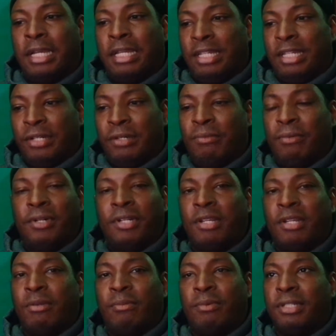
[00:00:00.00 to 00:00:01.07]
you don't want
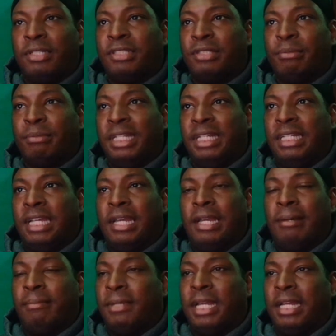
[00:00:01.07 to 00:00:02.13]
them to work too many
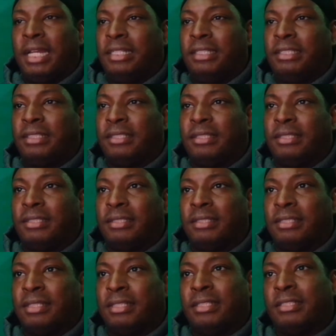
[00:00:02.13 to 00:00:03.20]
damn days
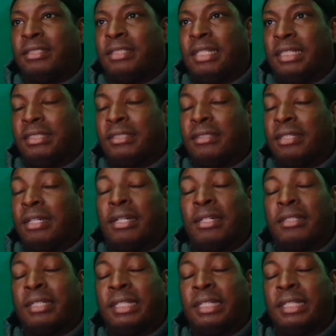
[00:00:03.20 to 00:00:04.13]
because they suck,